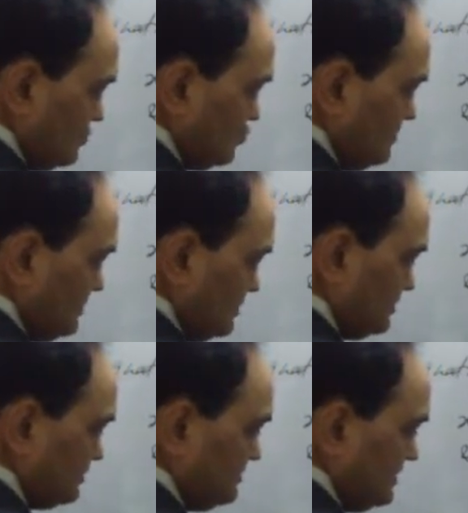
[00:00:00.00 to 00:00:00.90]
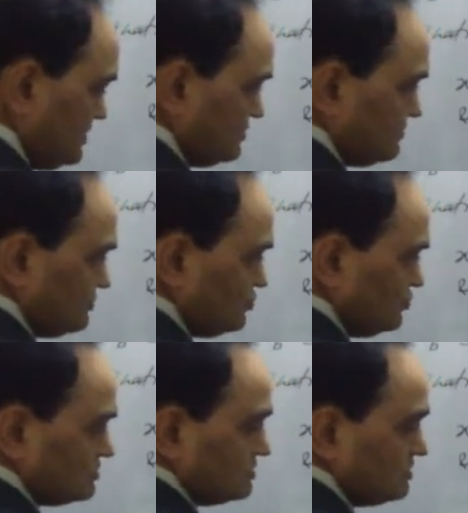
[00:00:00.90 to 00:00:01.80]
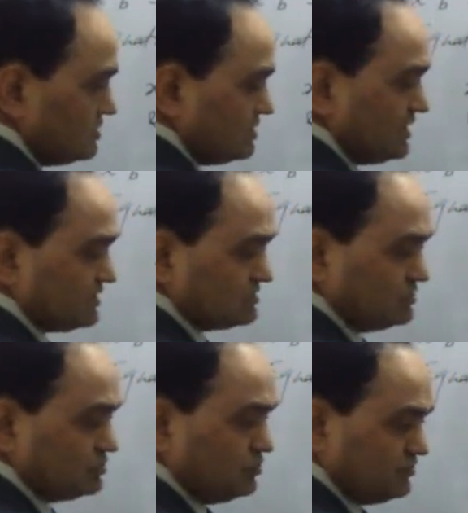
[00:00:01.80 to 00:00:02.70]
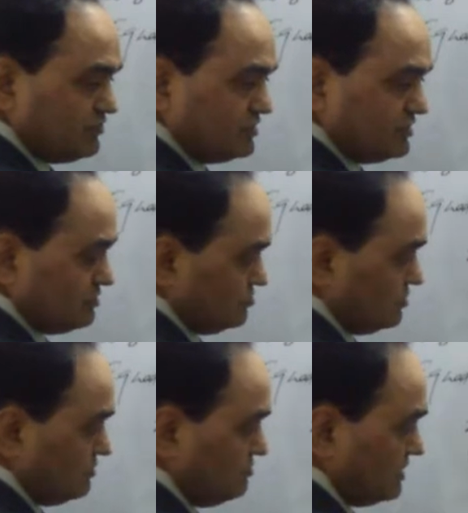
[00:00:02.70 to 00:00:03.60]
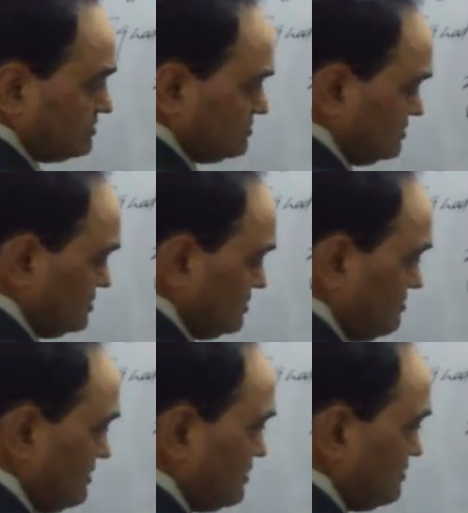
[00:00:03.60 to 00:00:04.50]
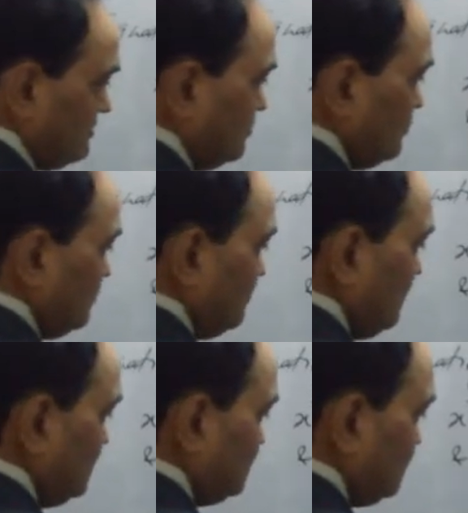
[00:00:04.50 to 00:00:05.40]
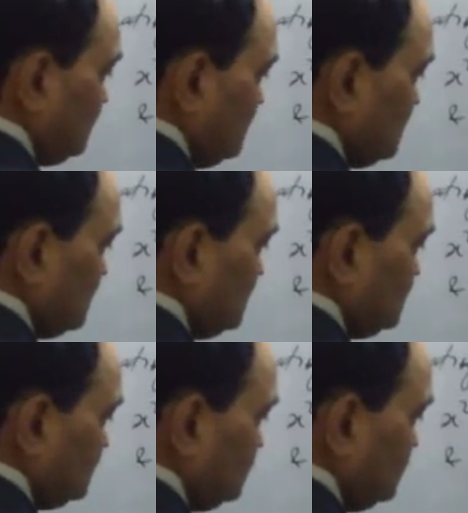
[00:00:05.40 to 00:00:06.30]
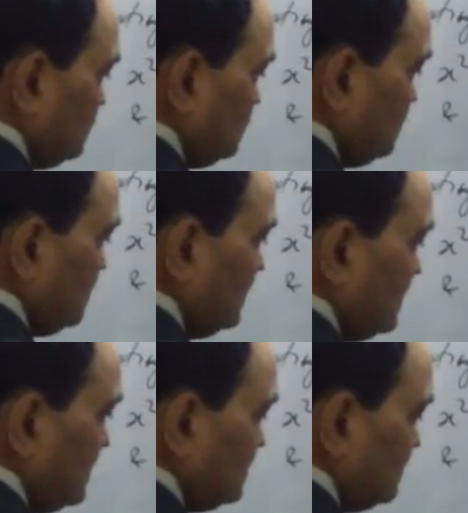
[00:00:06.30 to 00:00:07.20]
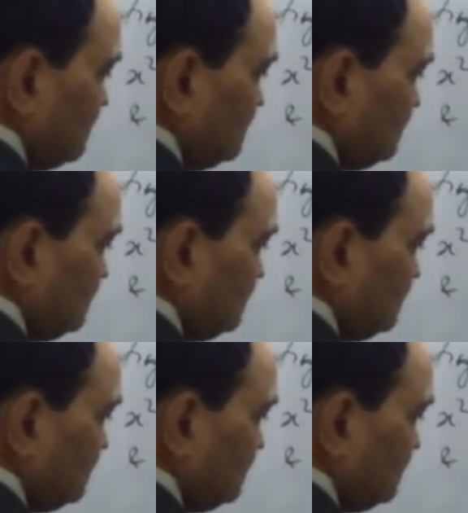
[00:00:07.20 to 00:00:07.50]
within this period, because then x tends to infinity, sorry, minus value, y square tends to negative